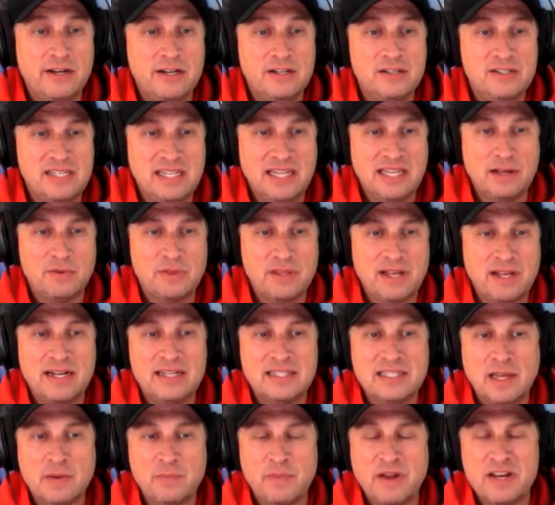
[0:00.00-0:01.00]
And you see that with
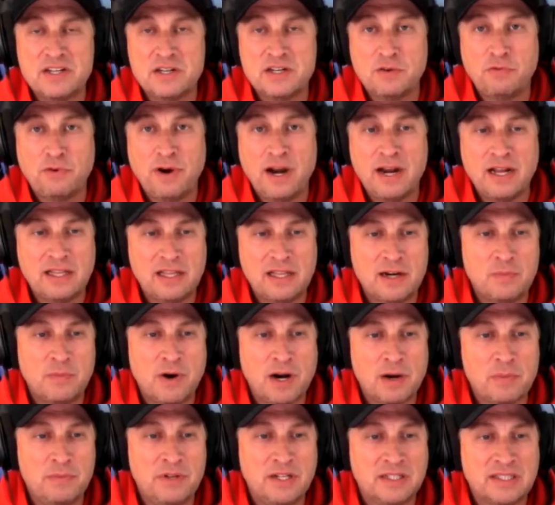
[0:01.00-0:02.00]
guys like Benji Franklin and
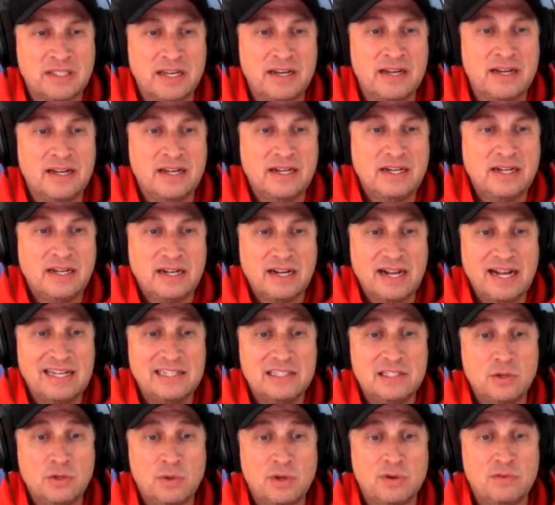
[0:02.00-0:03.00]
Mark Milton,
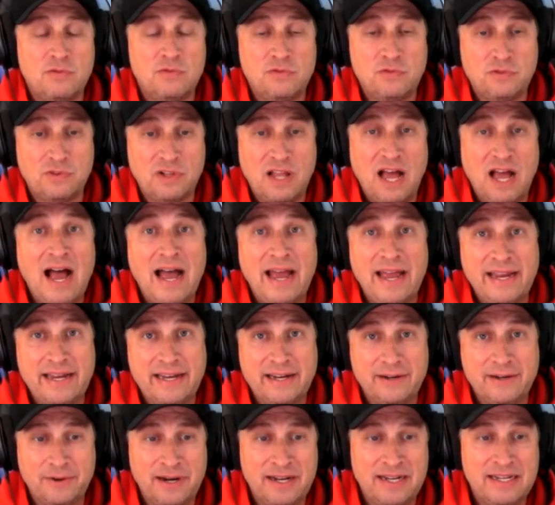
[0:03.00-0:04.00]
guys who can
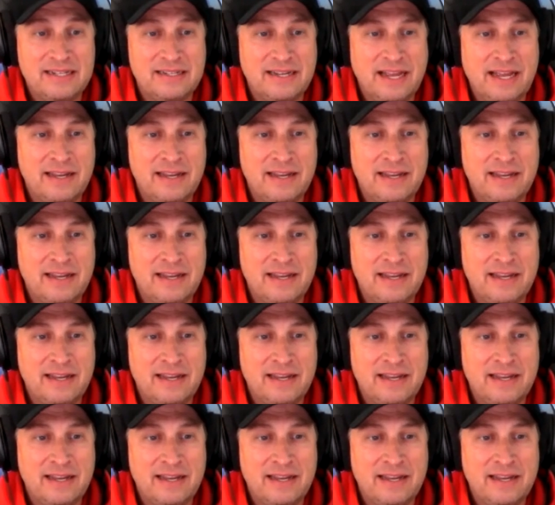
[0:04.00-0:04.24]
fly, right?